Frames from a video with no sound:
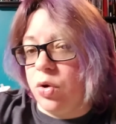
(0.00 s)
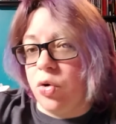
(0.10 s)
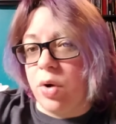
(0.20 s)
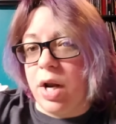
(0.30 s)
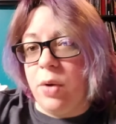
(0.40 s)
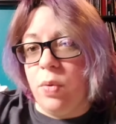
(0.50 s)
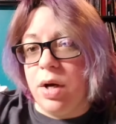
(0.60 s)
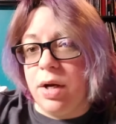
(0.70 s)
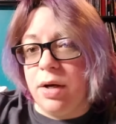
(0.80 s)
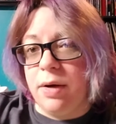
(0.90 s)
gray
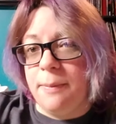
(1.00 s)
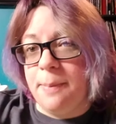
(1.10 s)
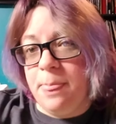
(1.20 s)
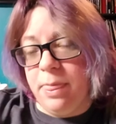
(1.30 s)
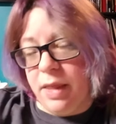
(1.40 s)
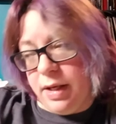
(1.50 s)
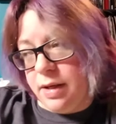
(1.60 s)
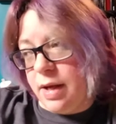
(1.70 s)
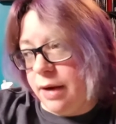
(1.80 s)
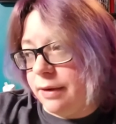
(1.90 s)
one,
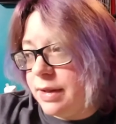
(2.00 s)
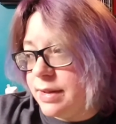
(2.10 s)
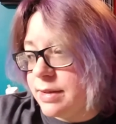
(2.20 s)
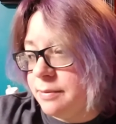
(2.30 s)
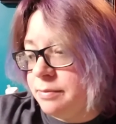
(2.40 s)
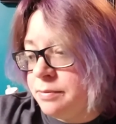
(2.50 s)
like Aries,